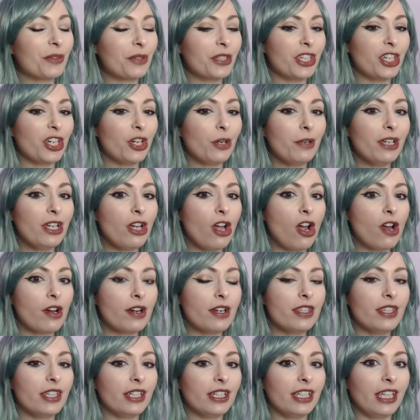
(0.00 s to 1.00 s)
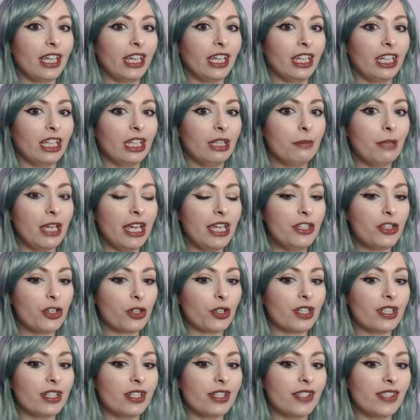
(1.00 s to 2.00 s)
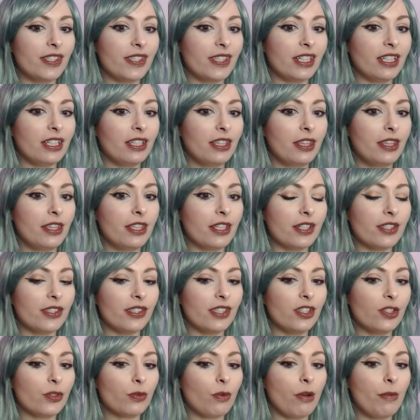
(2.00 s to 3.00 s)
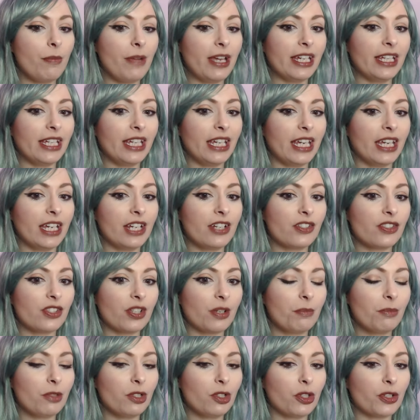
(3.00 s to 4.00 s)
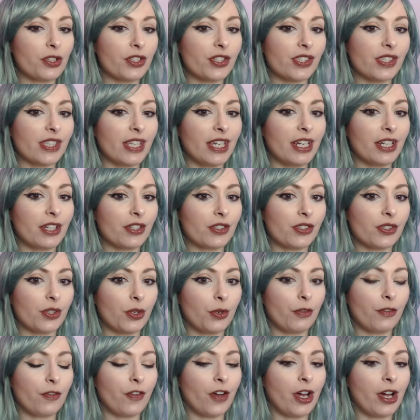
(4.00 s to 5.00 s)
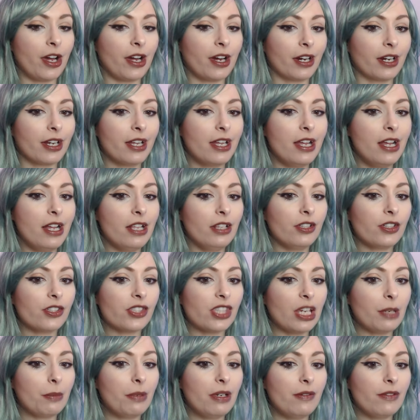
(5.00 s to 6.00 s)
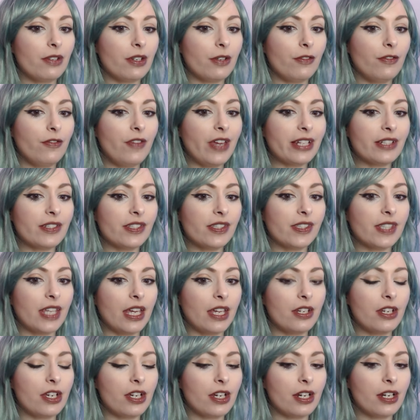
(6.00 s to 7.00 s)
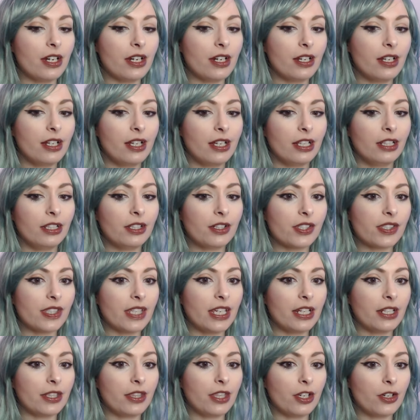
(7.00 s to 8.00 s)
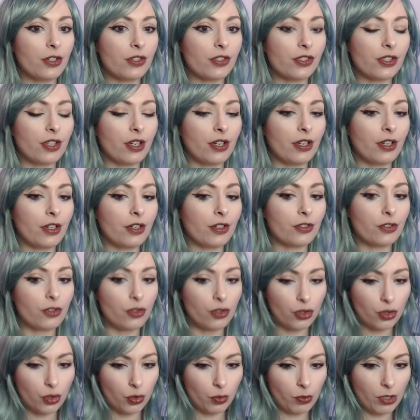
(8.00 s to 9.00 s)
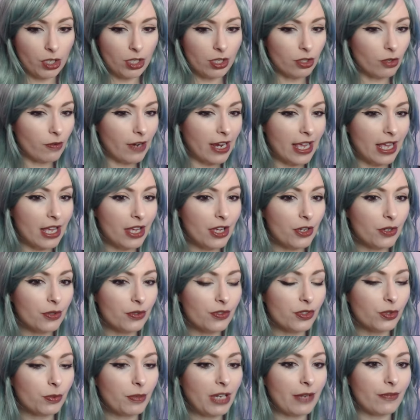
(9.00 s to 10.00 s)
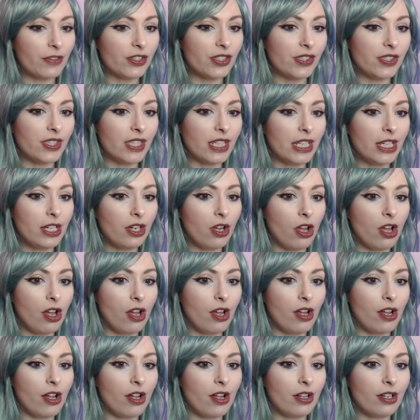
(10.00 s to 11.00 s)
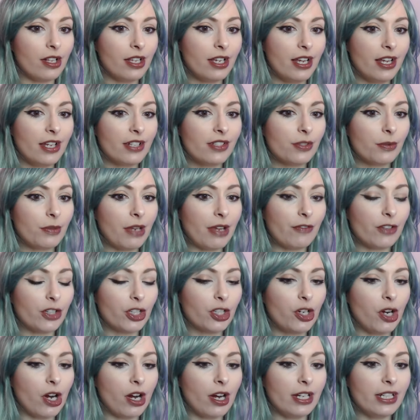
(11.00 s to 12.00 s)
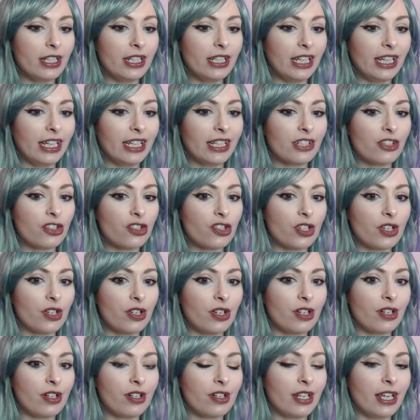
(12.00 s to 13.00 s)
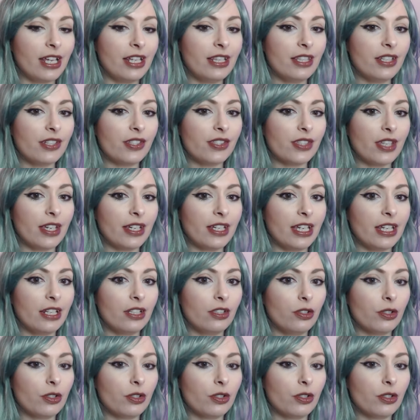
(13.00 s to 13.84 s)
here we are in the game, and you're gonna see this is what my kingdom looks like so far. Looks like we have an event center, looks like there's a drill grounds, we have a city hall, so we have a guardian angel, and this again